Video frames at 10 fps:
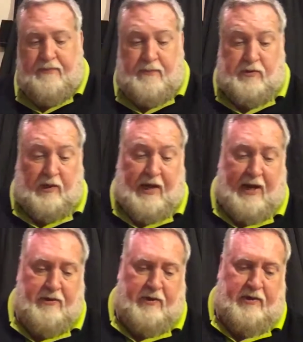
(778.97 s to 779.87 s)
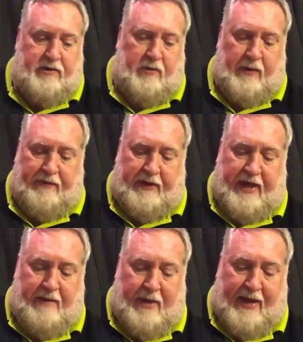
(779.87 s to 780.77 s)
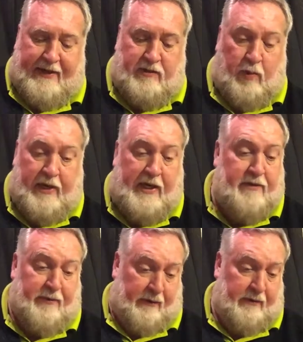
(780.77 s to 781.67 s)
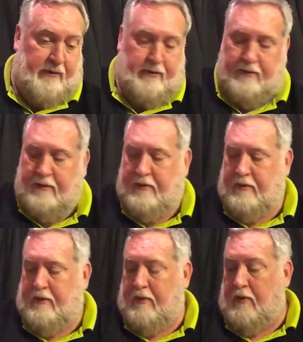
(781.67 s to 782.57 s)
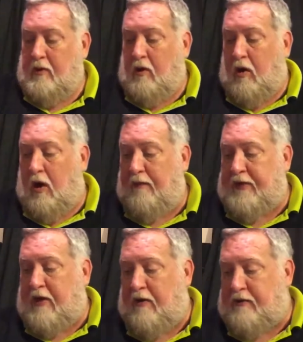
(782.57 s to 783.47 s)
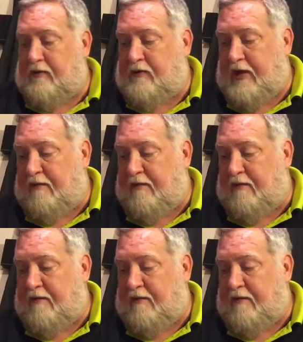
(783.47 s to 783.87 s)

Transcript: there's a lot you can do. And the game ends when either all the characters